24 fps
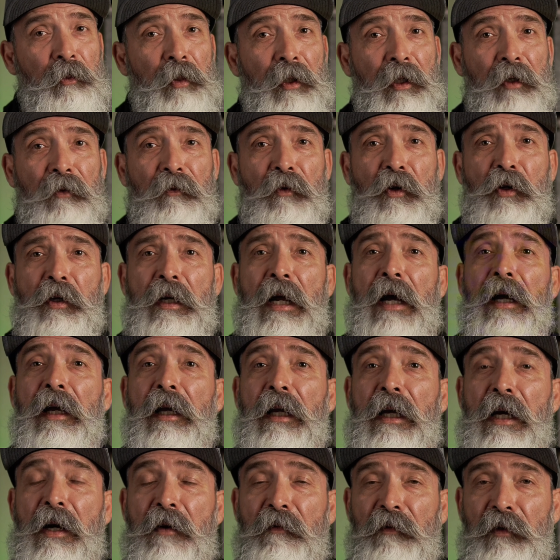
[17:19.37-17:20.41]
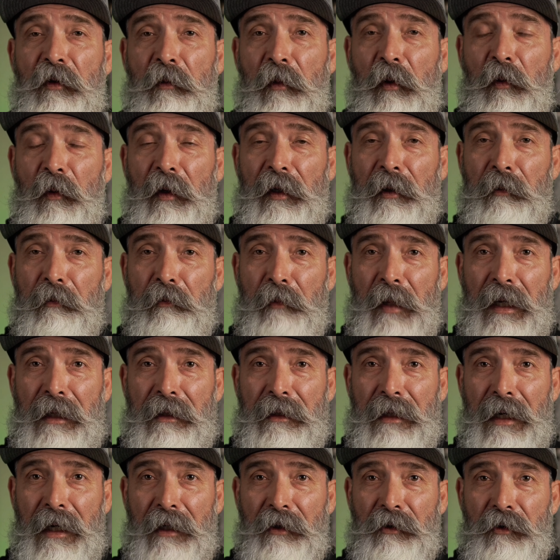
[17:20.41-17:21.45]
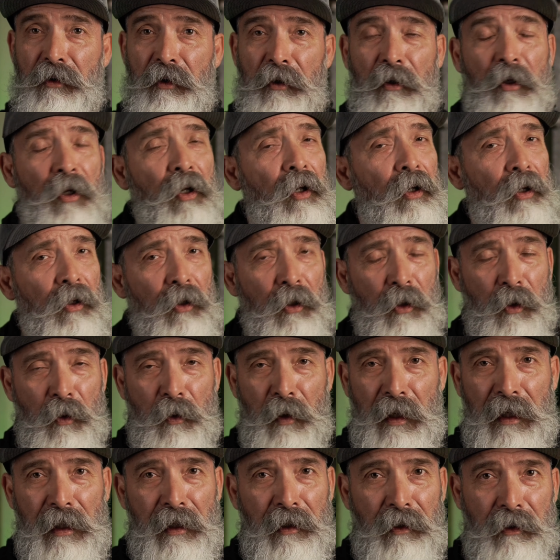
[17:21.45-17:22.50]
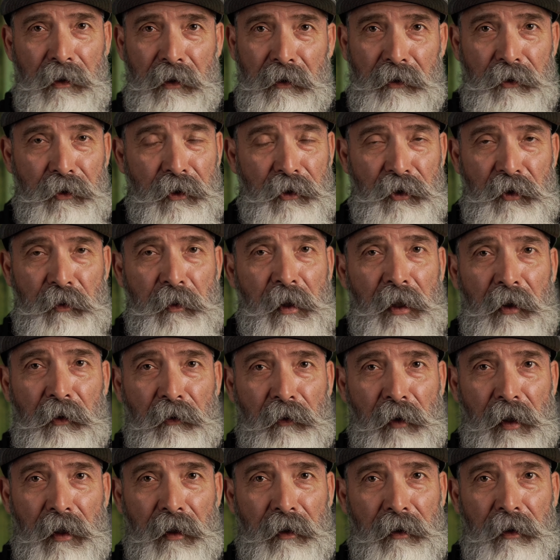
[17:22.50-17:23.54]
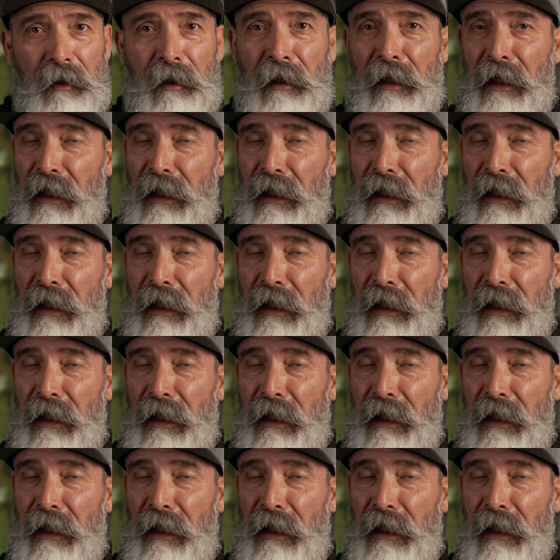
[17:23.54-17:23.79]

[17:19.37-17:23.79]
but if you're not comfortable with a bait caster, go ahead and use a spinning rod.